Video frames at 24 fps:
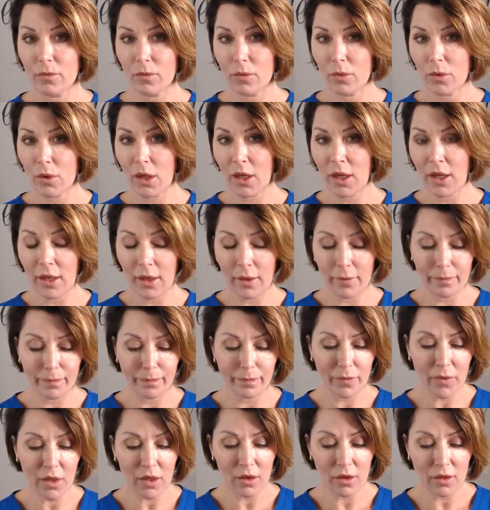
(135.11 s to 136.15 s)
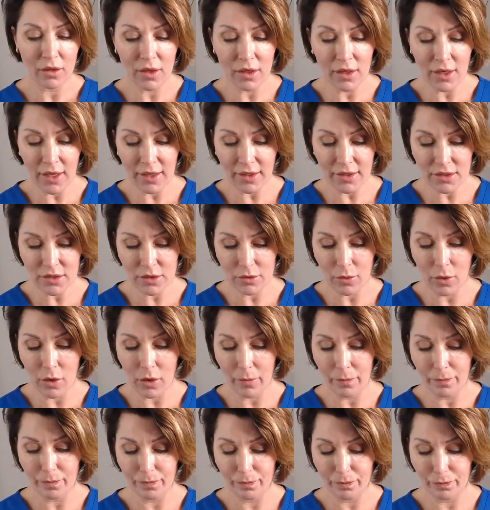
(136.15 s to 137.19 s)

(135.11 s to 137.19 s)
Okay, the next one.